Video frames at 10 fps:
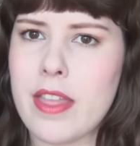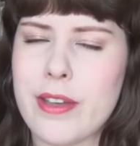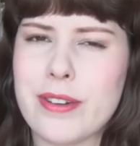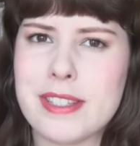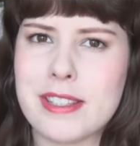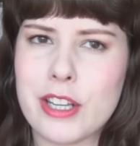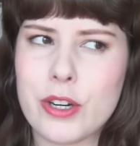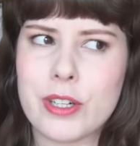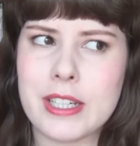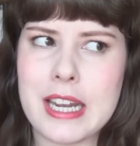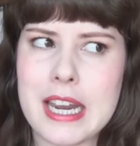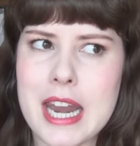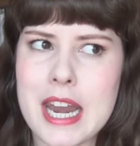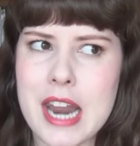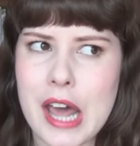There is literally
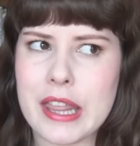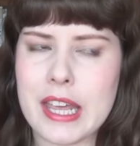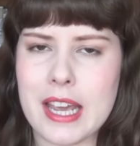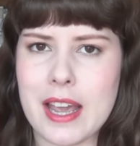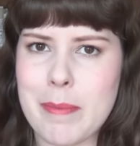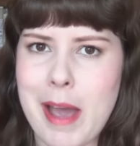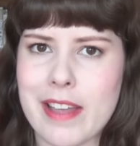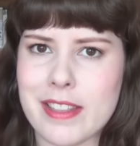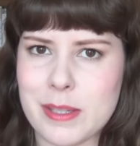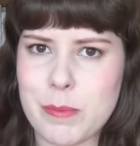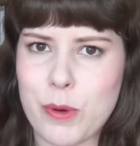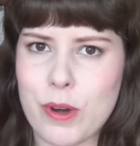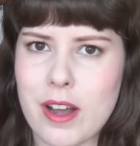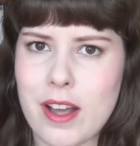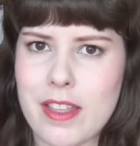nothing about this book